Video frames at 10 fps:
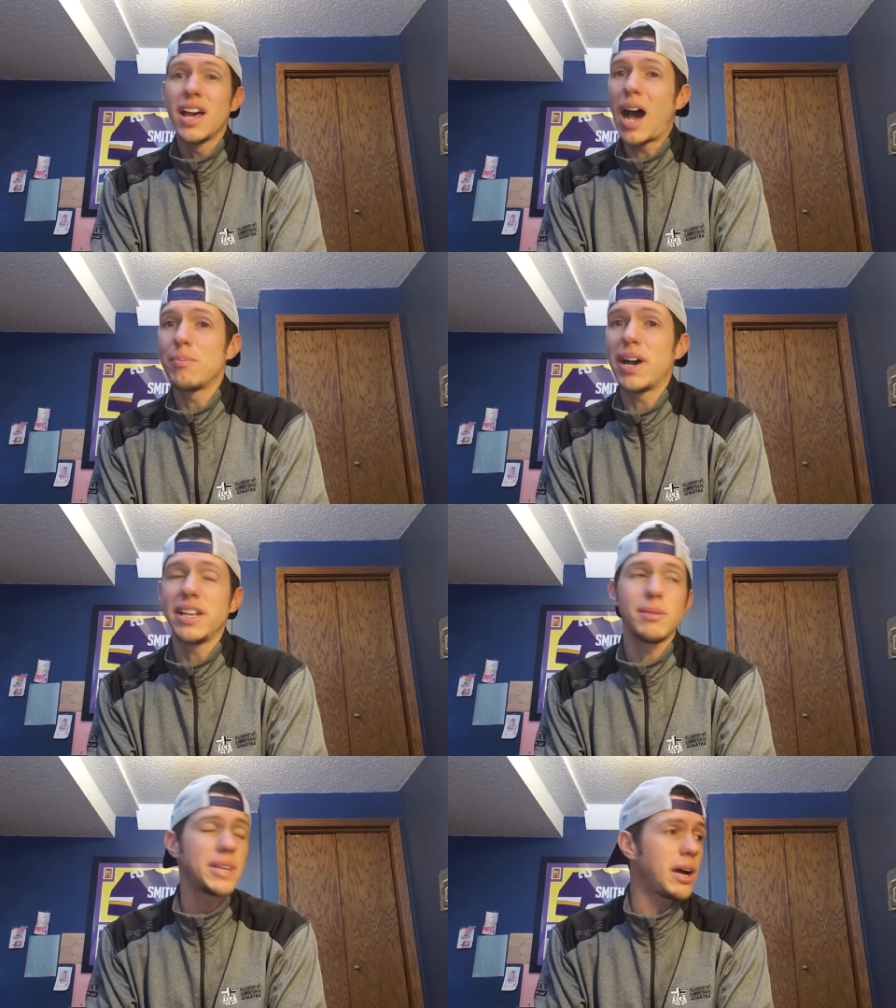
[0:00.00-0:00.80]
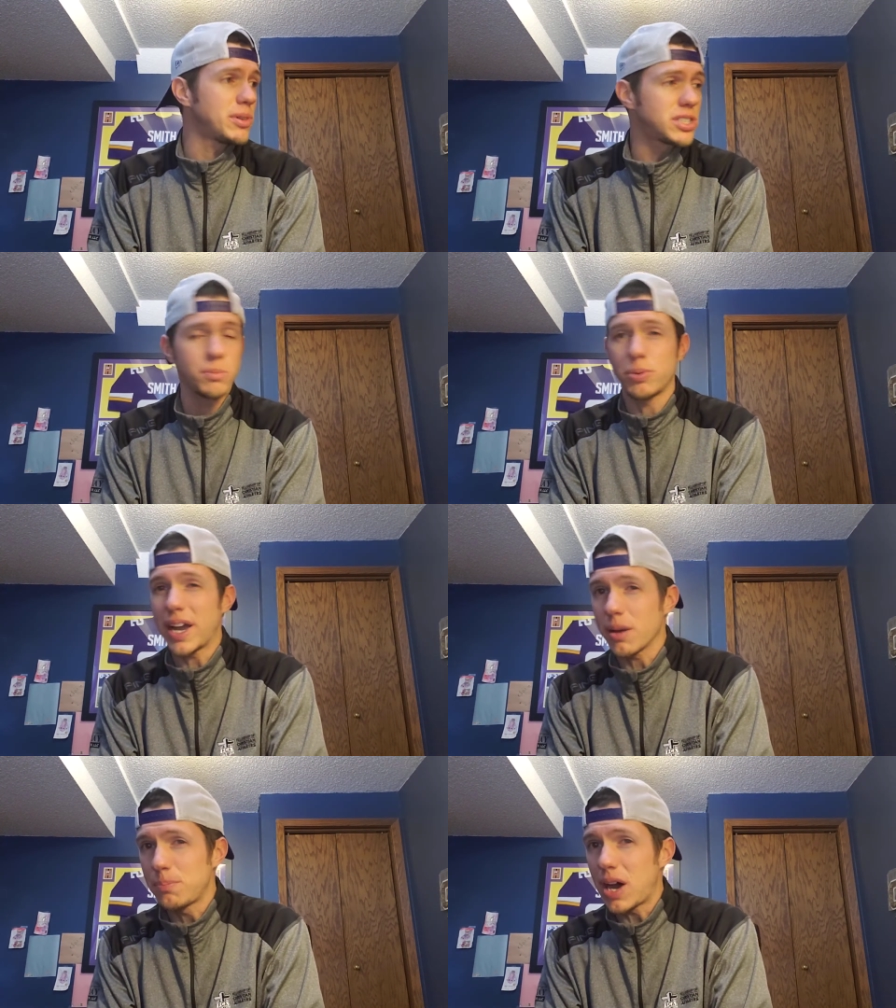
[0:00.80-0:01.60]
I might, I'm not one to
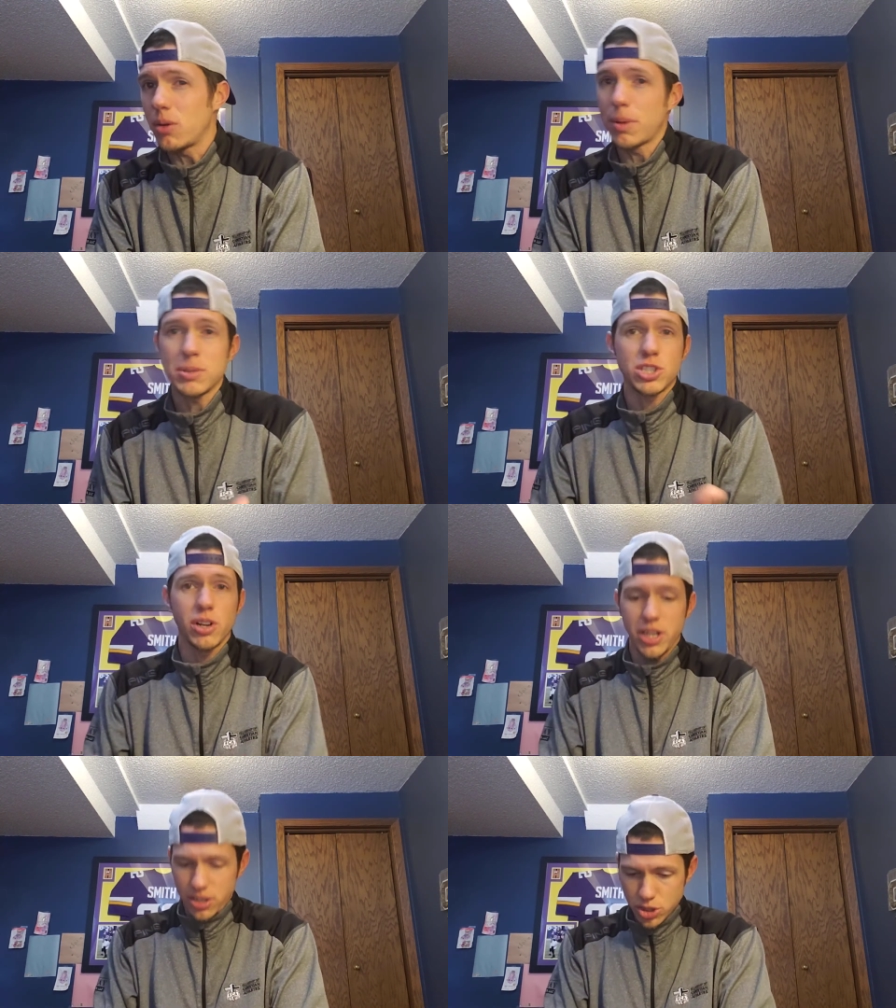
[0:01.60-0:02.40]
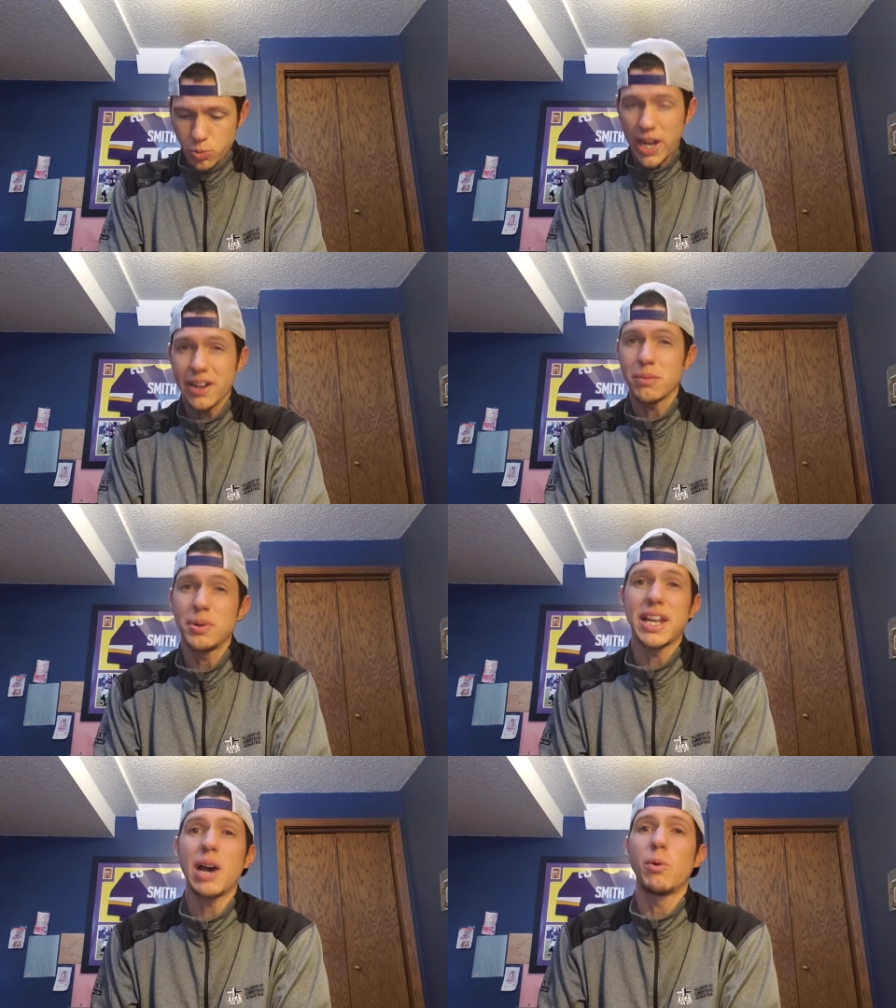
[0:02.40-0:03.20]
brag about my maturity or swagger,
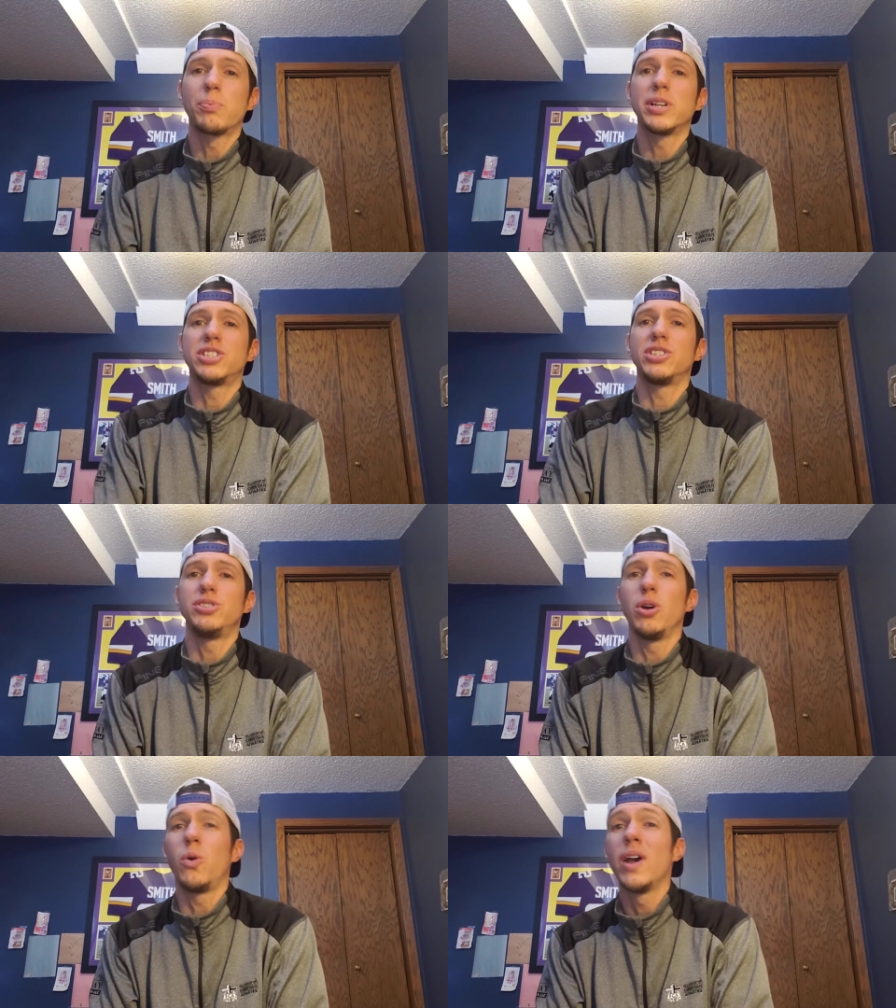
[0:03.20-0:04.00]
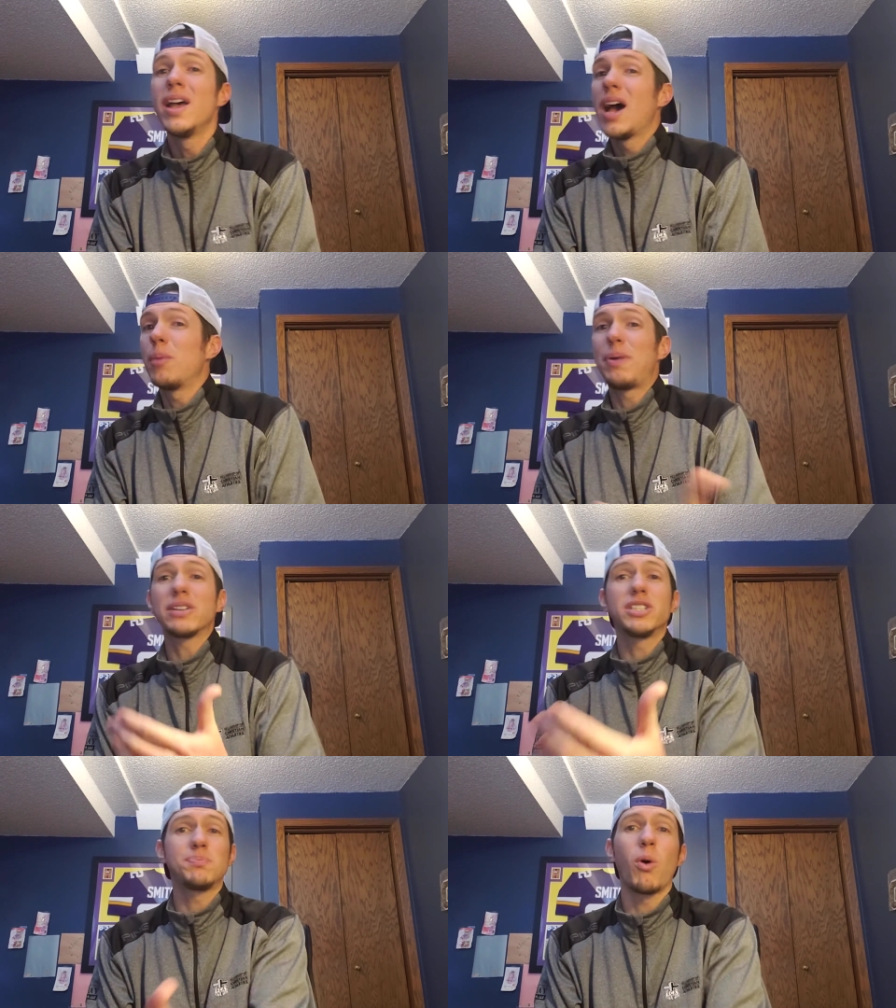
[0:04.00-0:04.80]
but I will preach to you
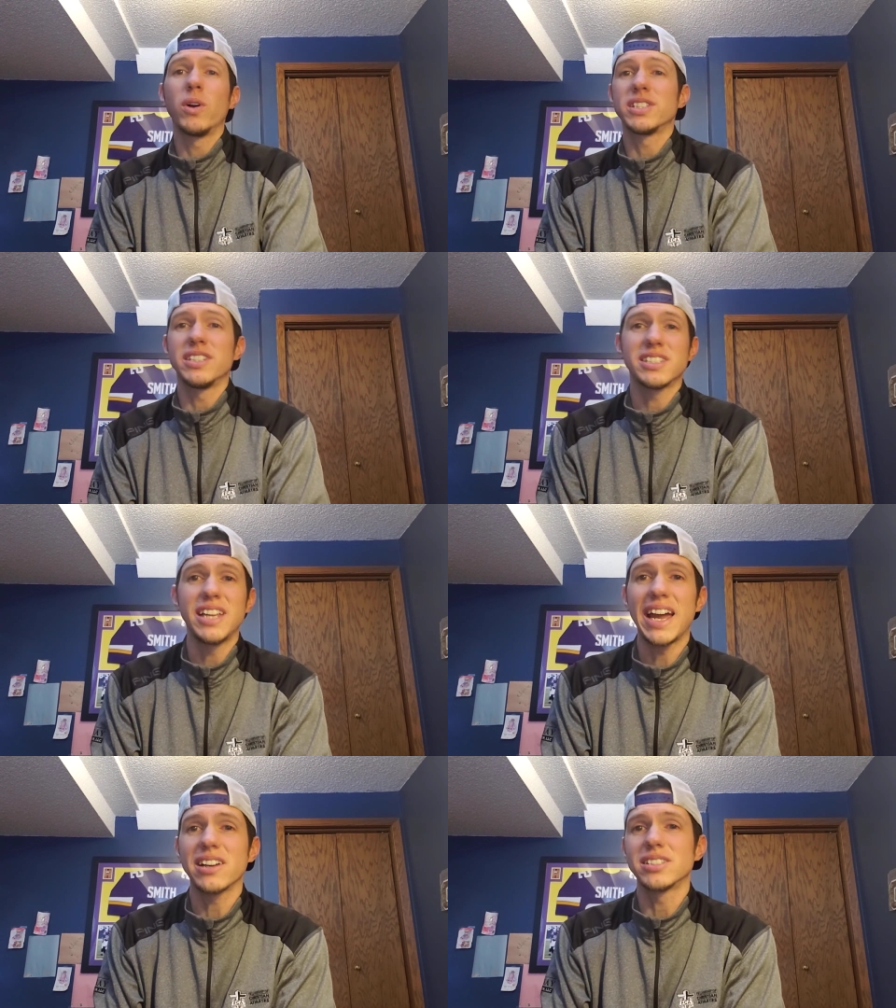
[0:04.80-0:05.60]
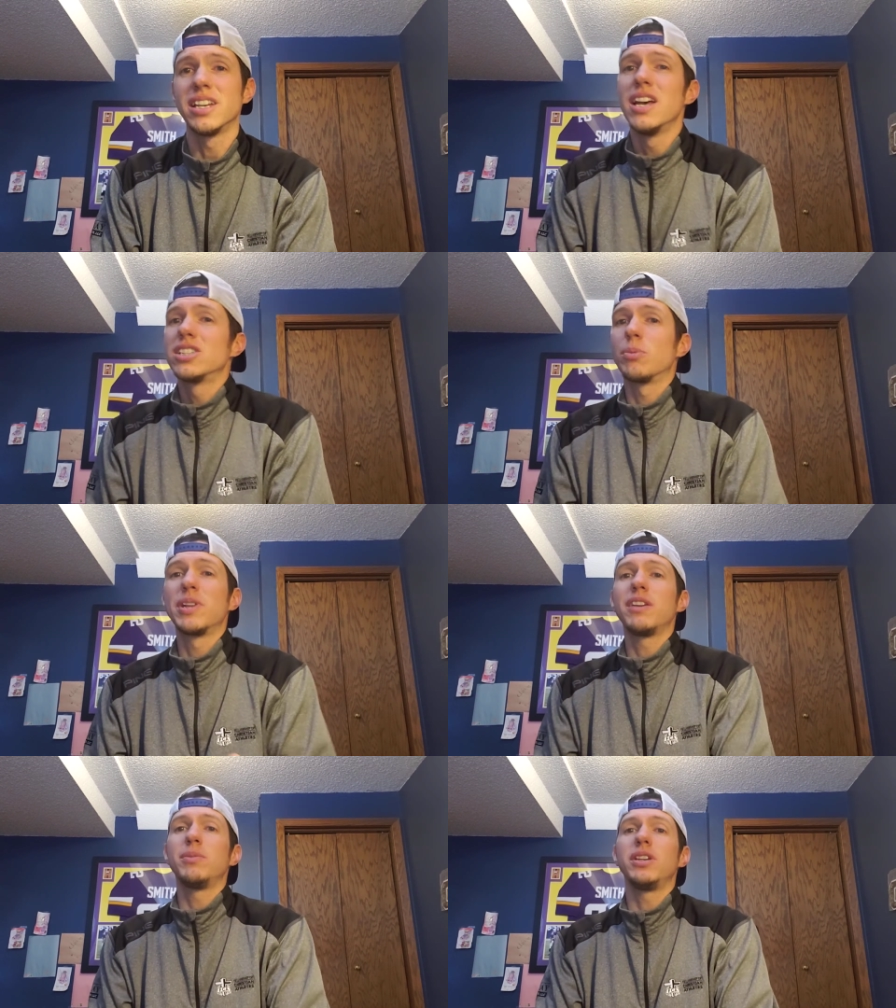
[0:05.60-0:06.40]
about these poisonous daggers. So
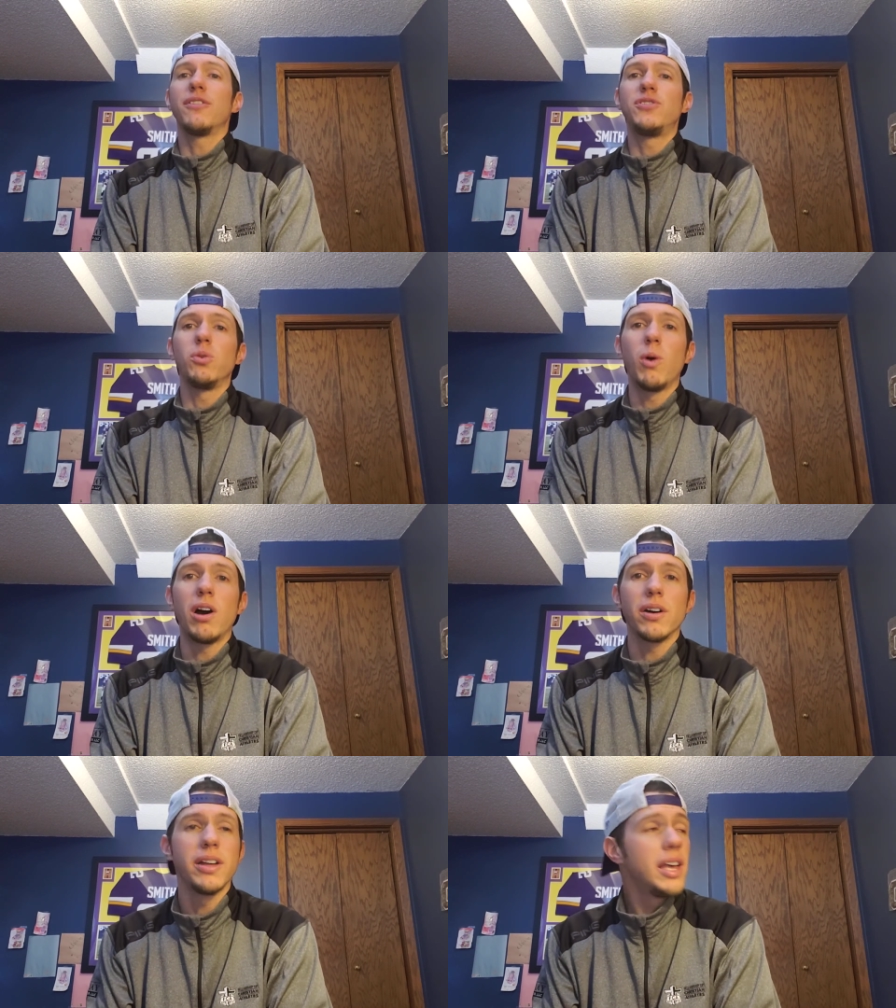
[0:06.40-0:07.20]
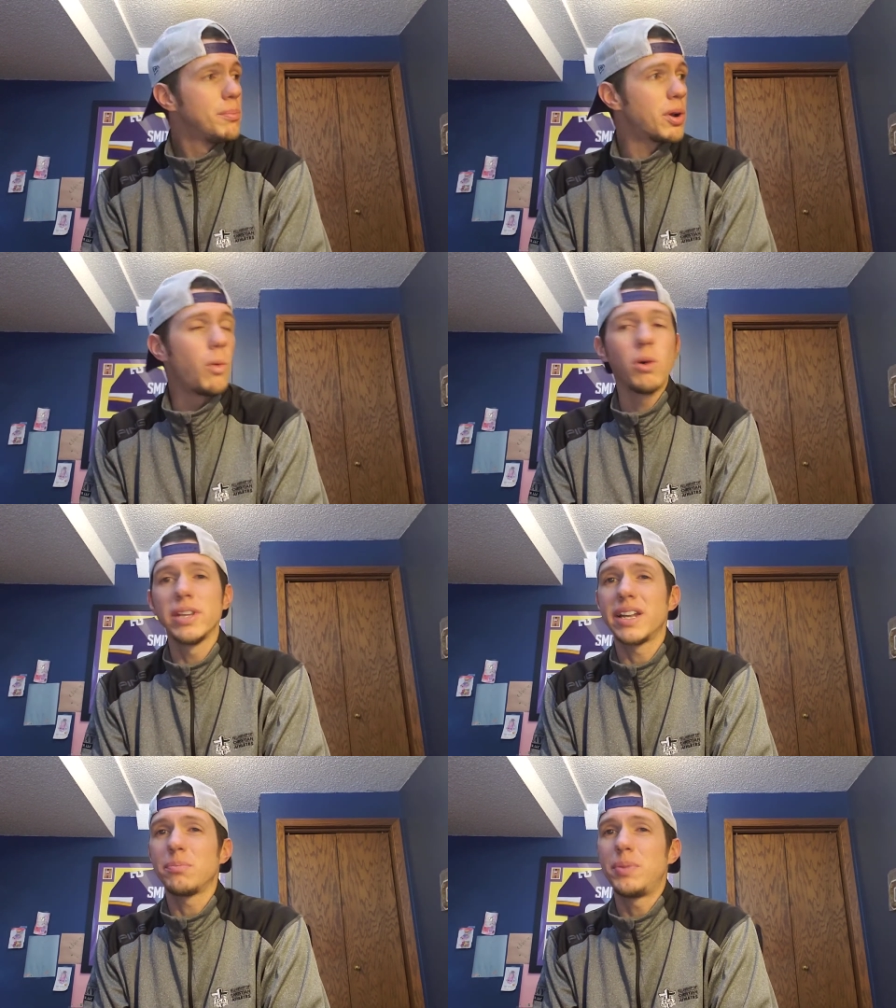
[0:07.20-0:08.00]
believe me if you want, but I won't
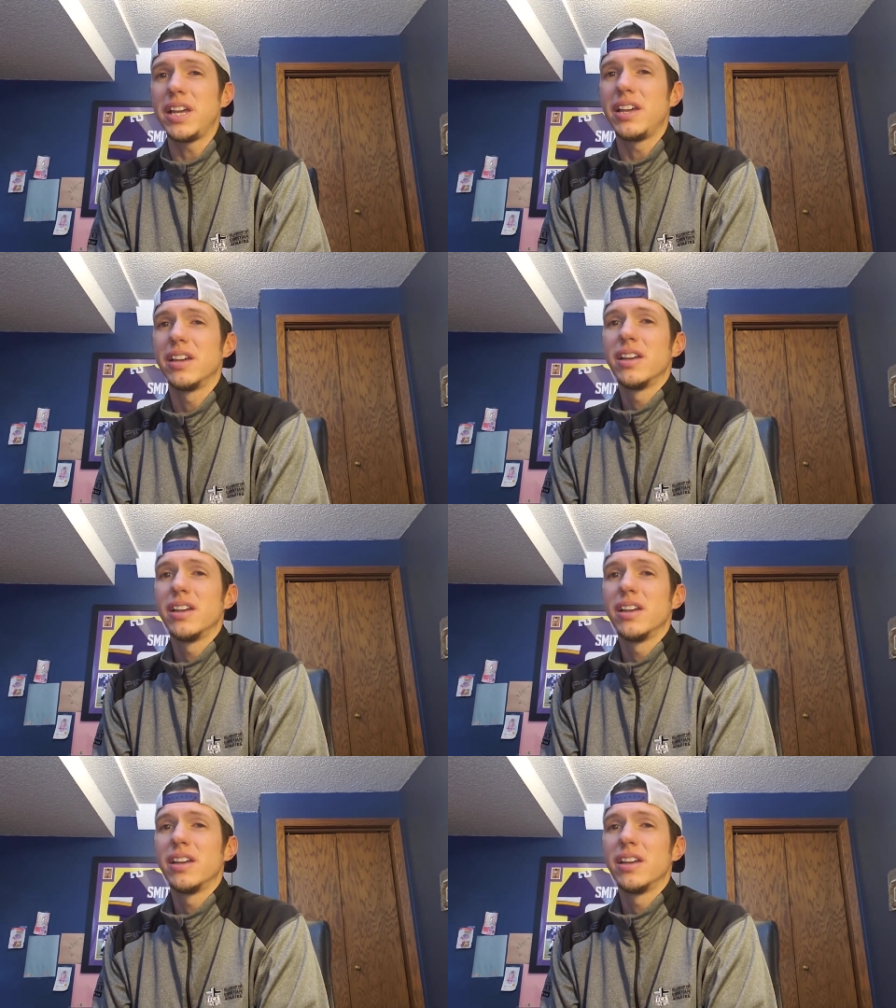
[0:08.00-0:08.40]
let it be.